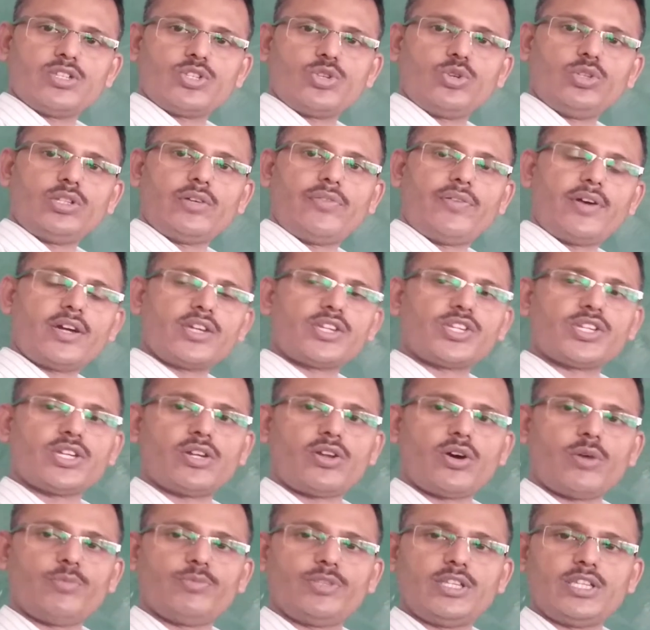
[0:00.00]
So the function
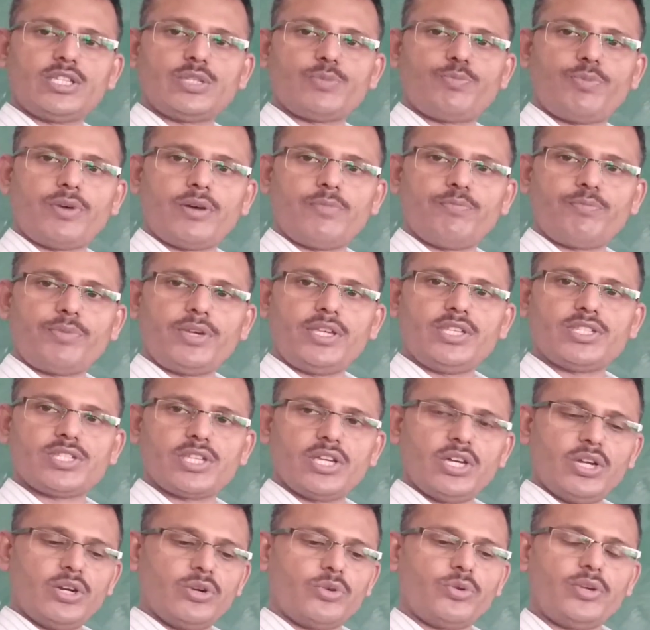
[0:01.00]
of this pump is
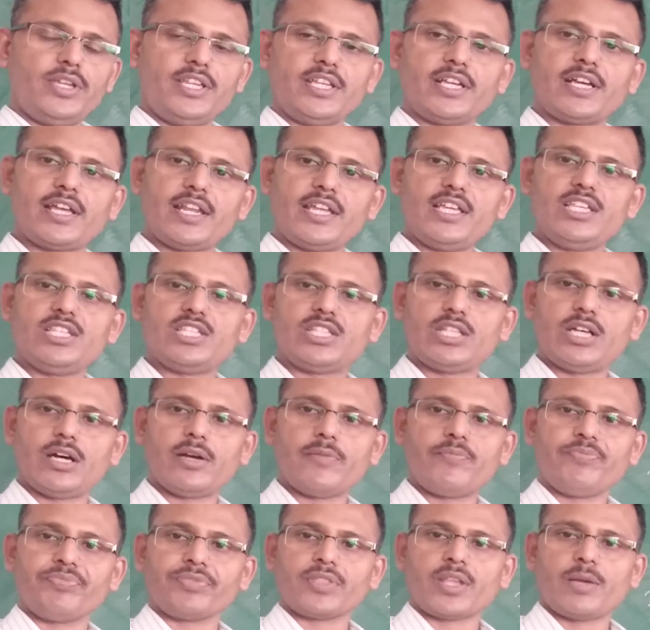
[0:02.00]
to increase
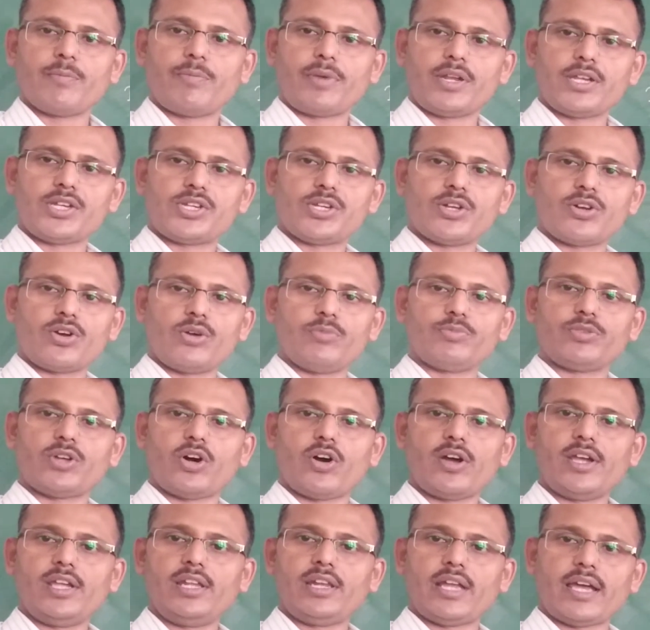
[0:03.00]
the pressure of the
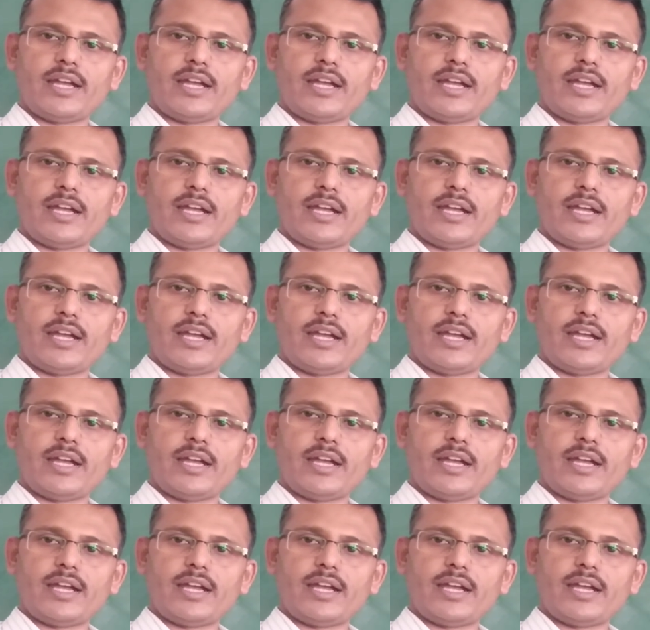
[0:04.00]
oil